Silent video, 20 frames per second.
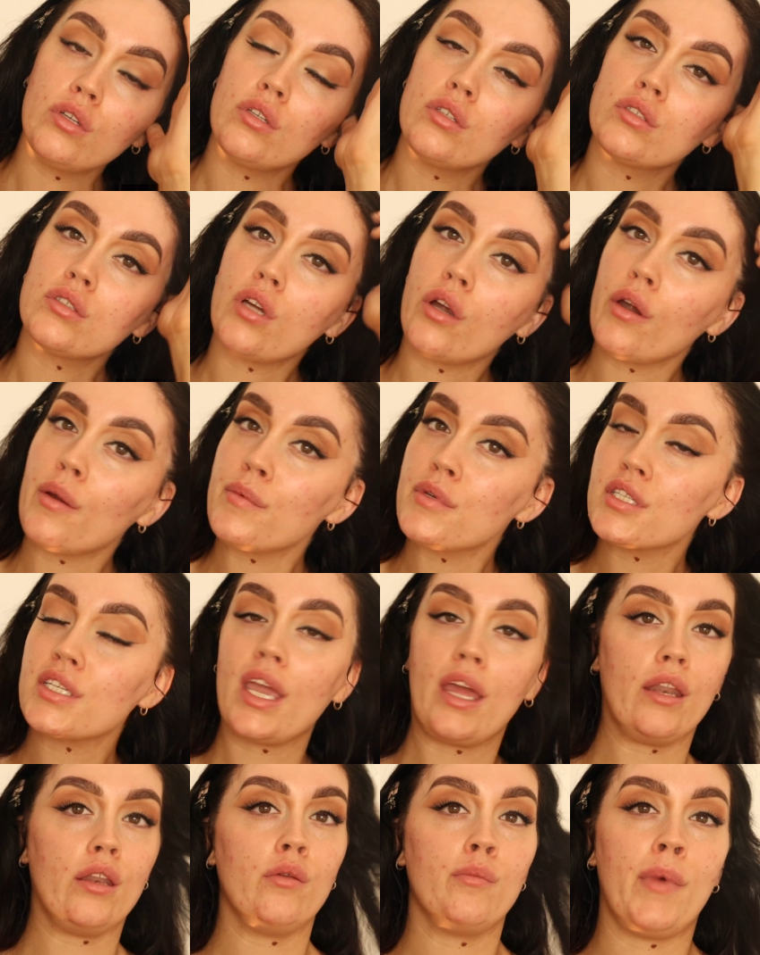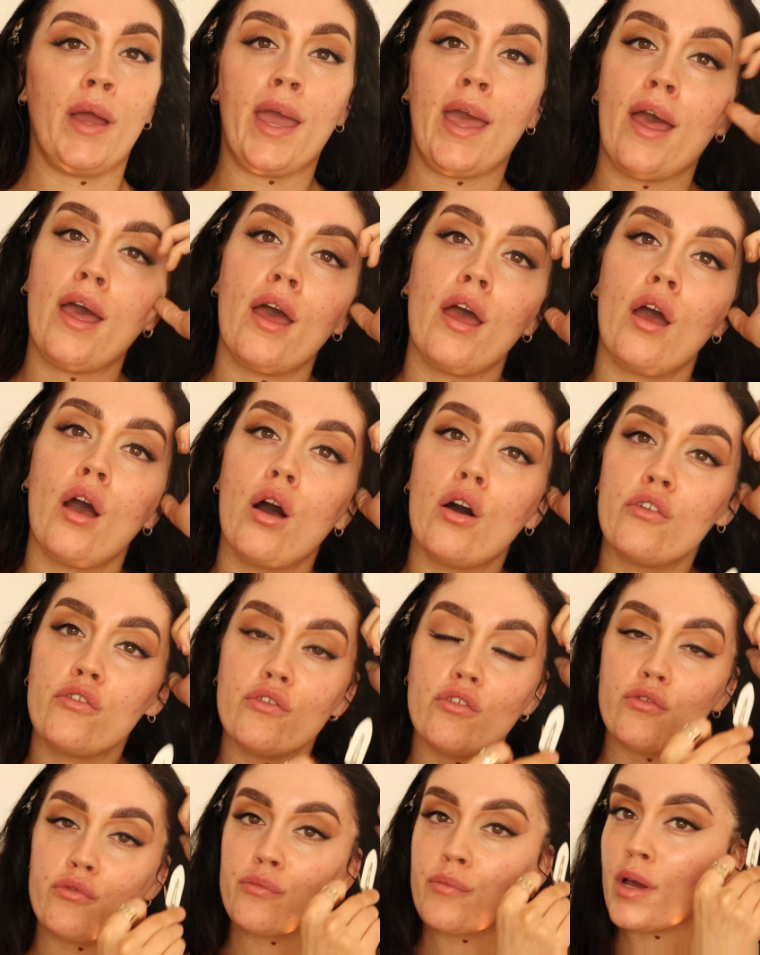sorry, I'm just getting my hair off
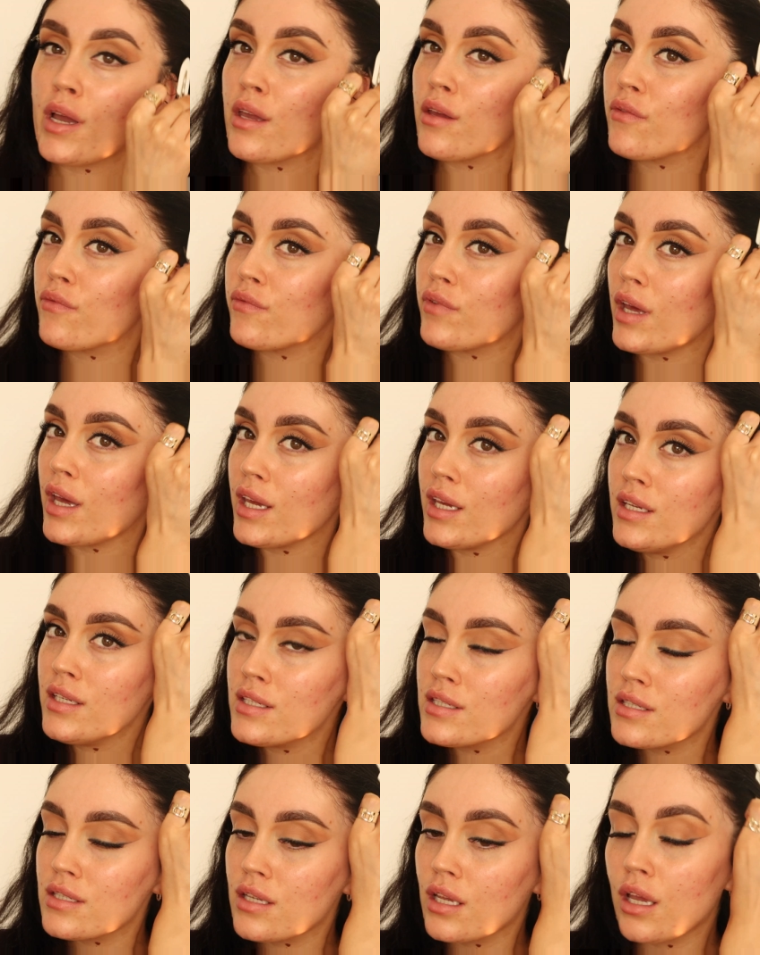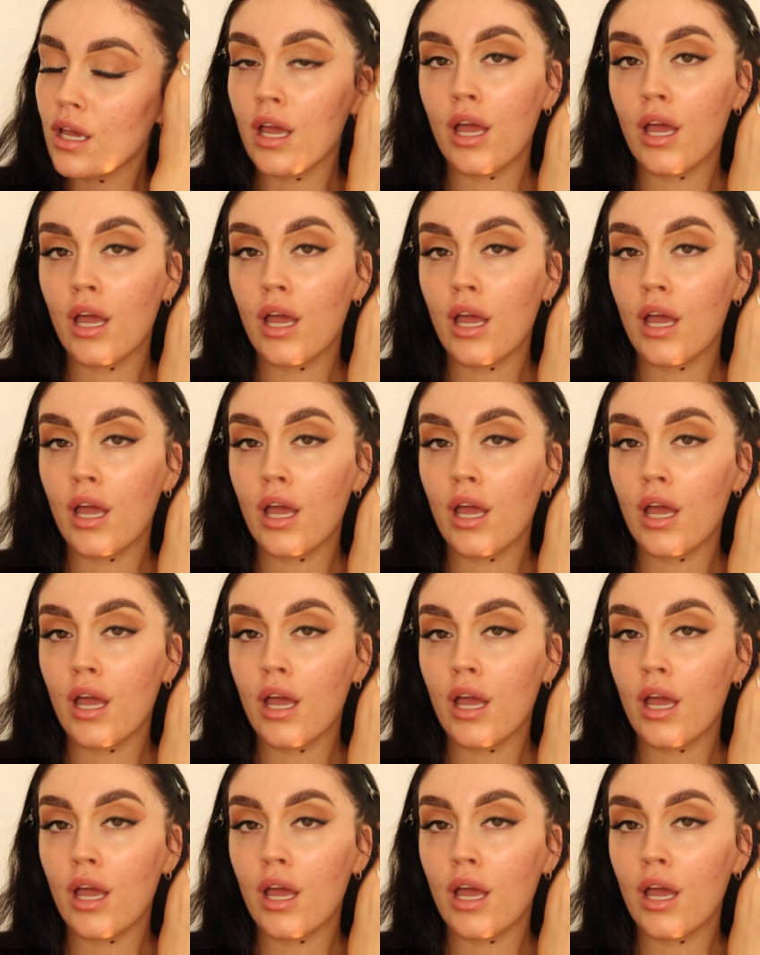of my face.